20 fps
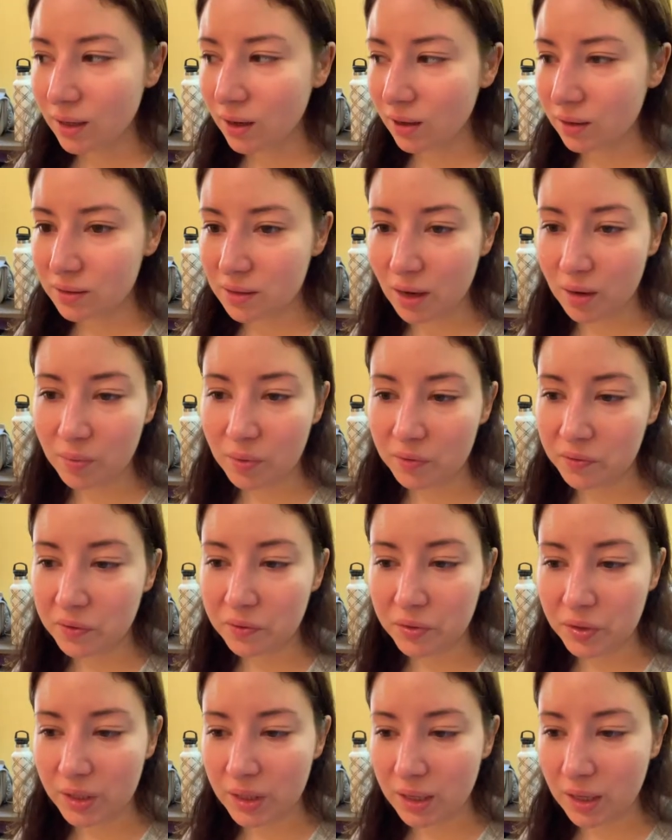on top of
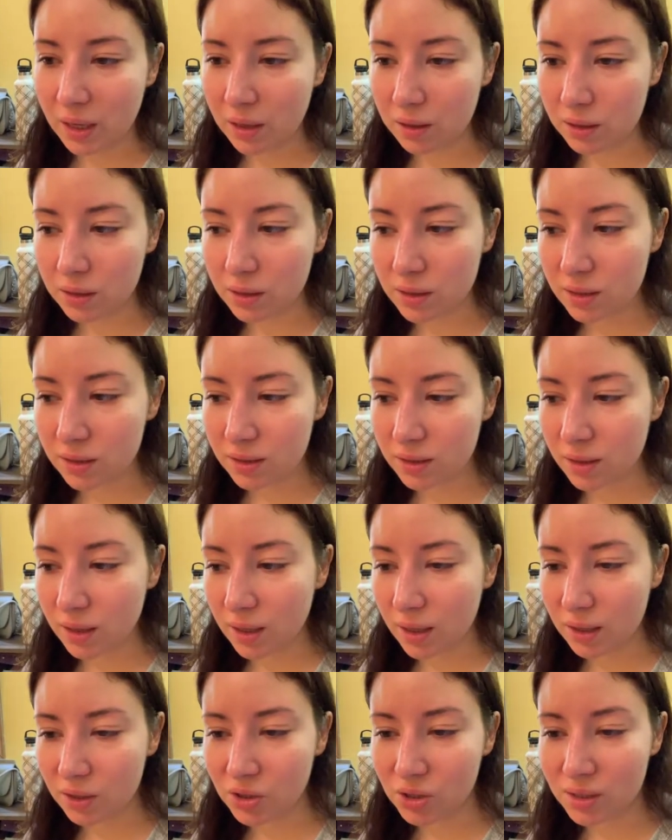everything else,
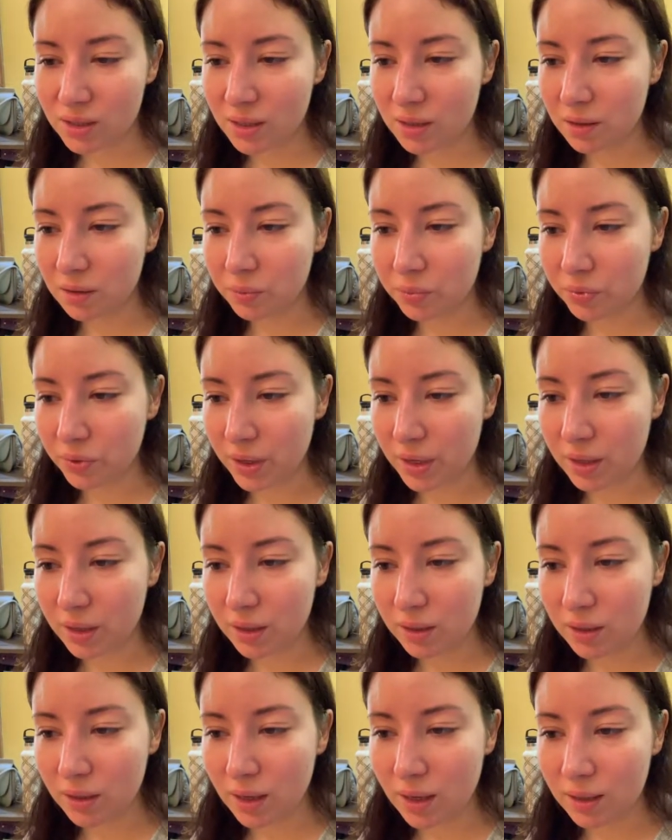and I just need a break.